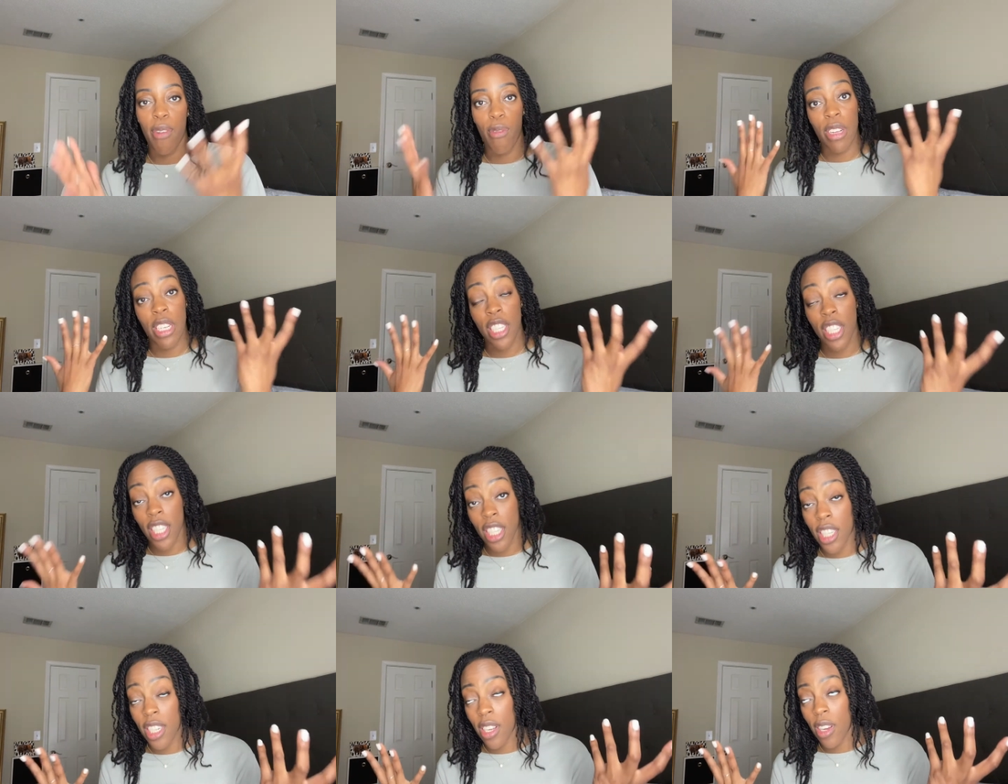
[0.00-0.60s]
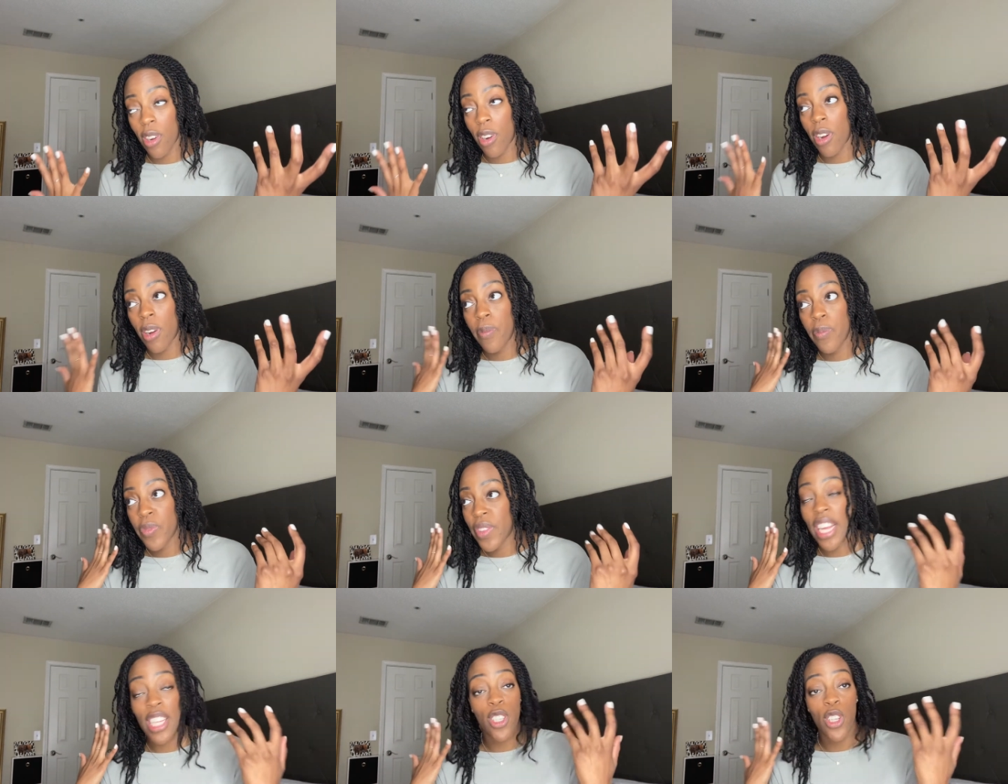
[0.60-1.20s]
which isn't a
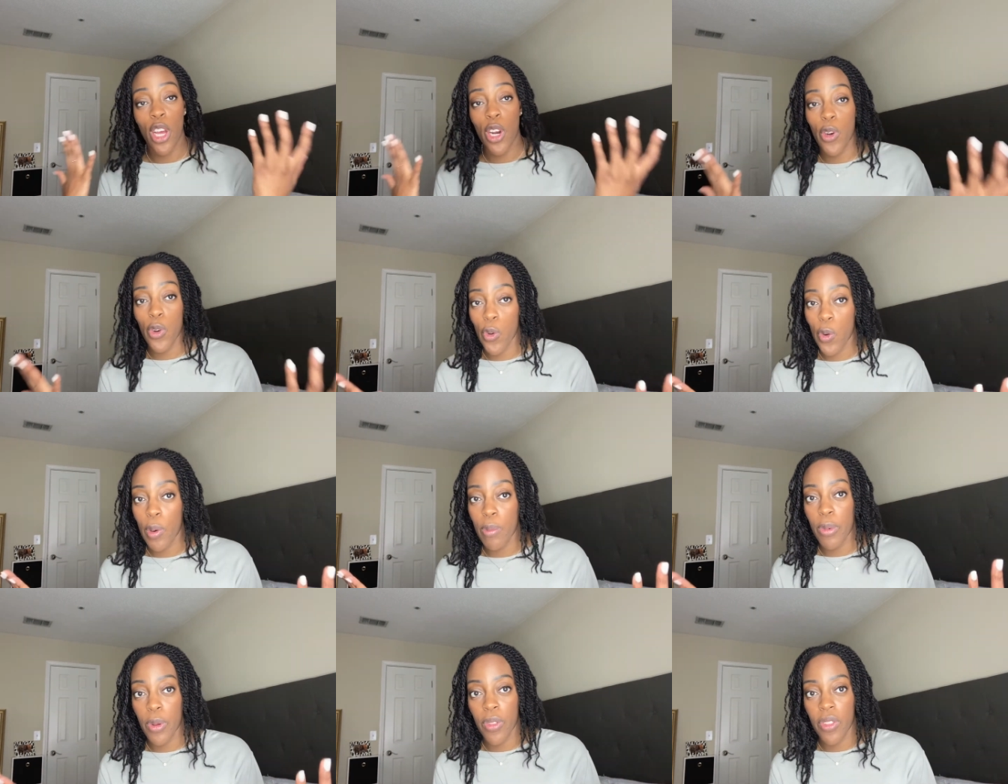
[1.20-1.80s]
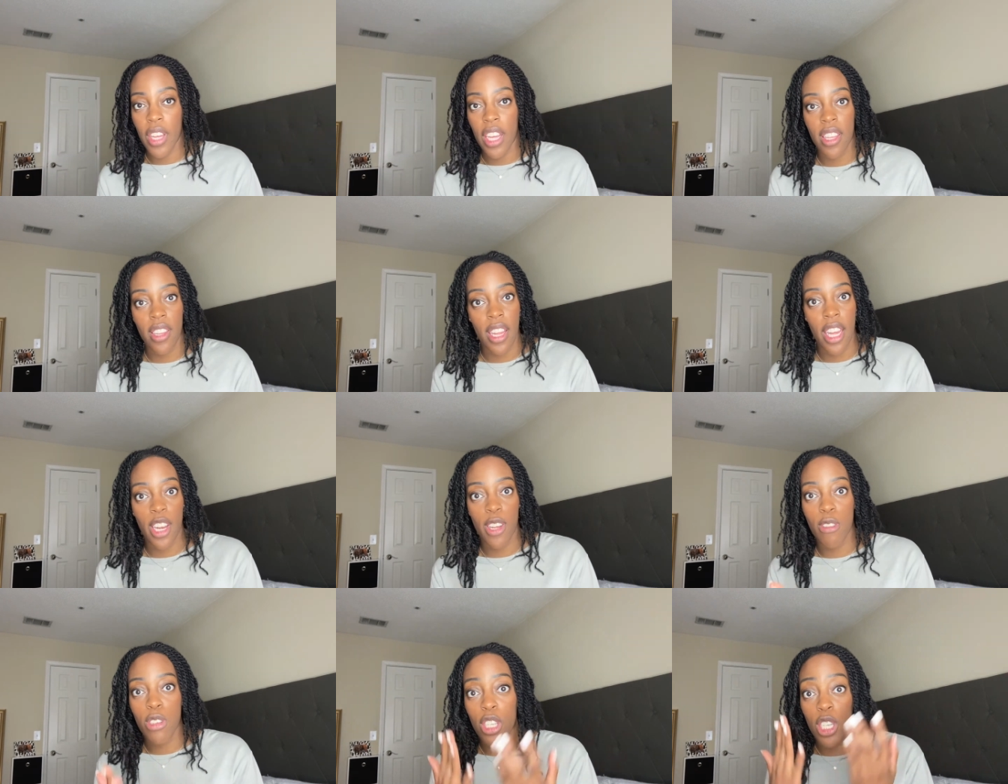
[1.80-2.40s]
that's not a normal thing. They
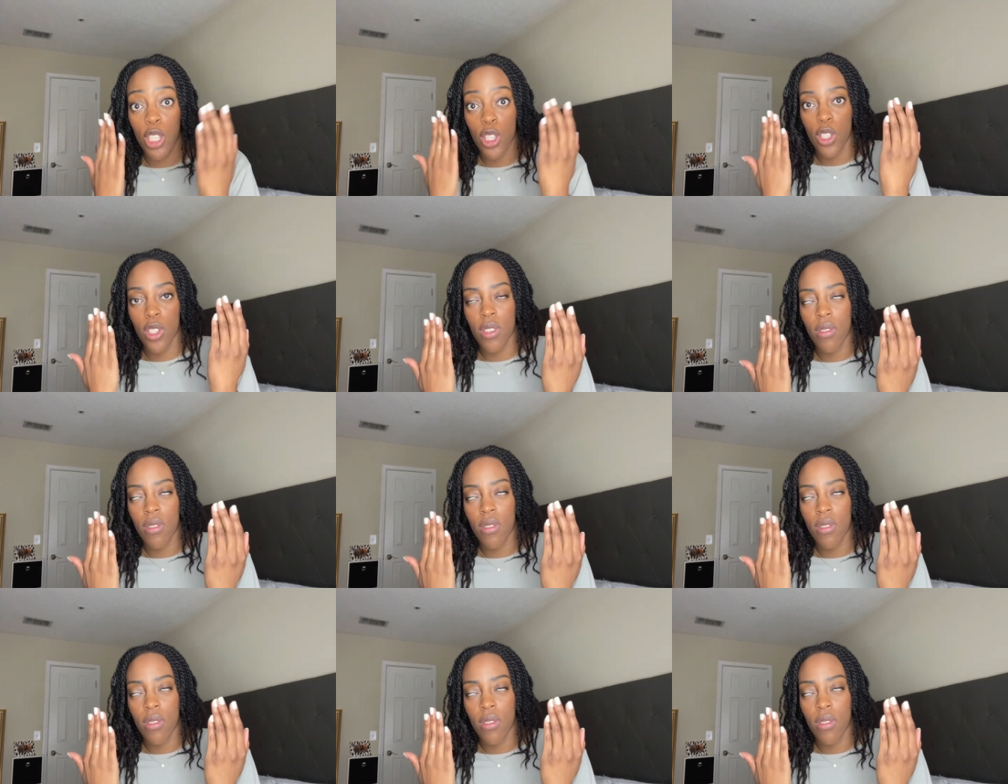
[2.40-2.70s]
usually